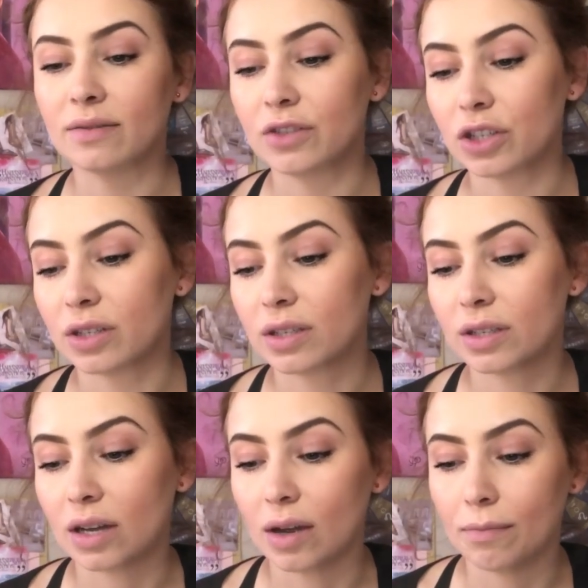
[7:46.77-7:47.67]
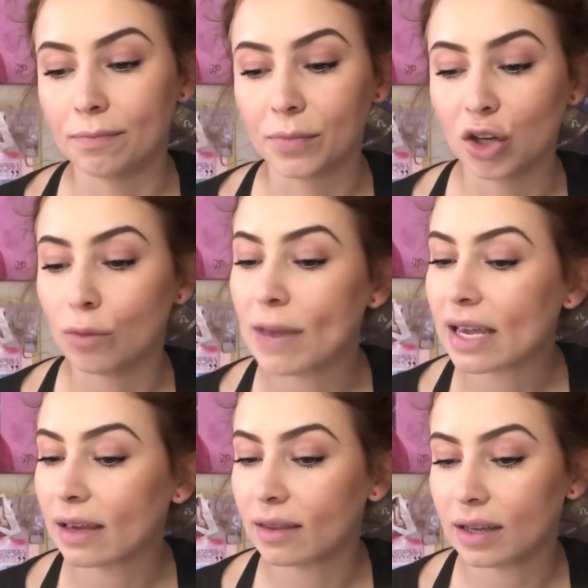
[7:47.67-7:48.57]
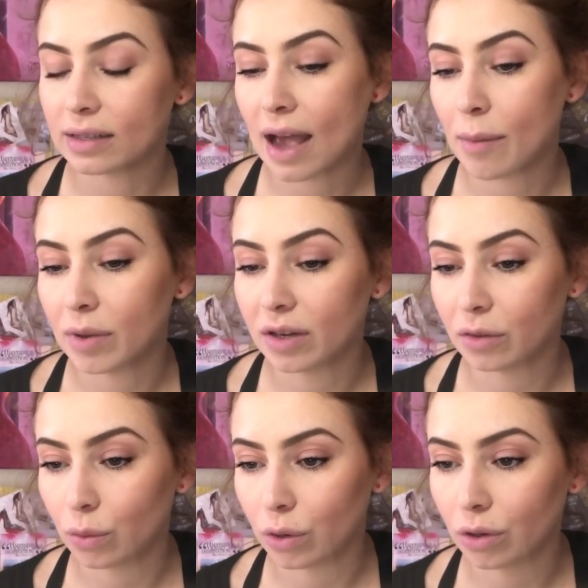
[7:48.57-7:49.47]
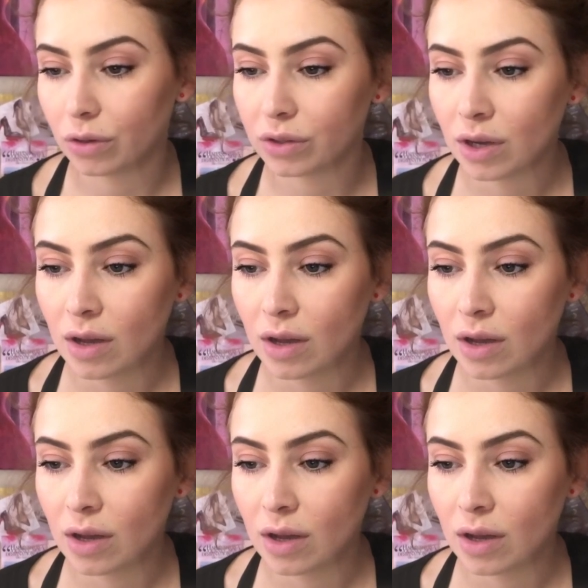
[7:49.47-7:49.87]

just making things happen in the world.